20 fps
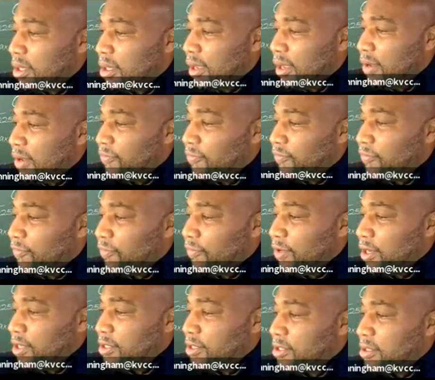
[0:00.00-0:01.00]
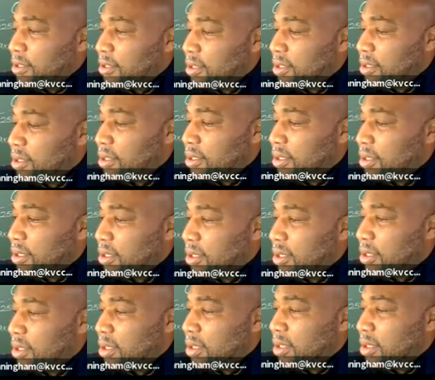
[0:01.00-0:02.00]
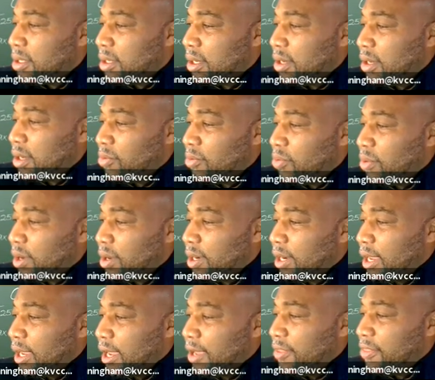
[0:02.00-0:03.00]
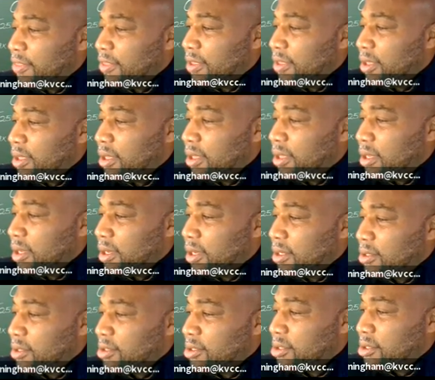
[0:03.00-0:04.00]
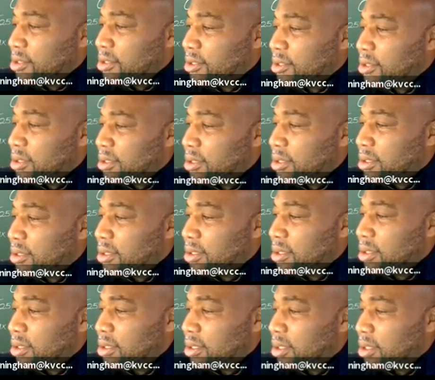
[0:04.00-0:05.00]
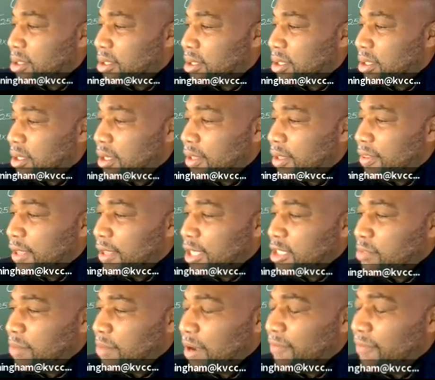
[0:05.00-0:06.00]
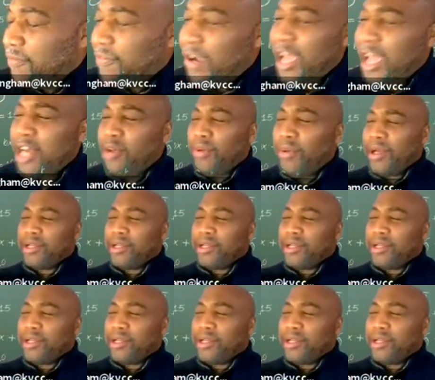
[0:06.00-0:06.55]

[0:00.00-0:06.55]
8 feet, and 1/8 inch. And that's my final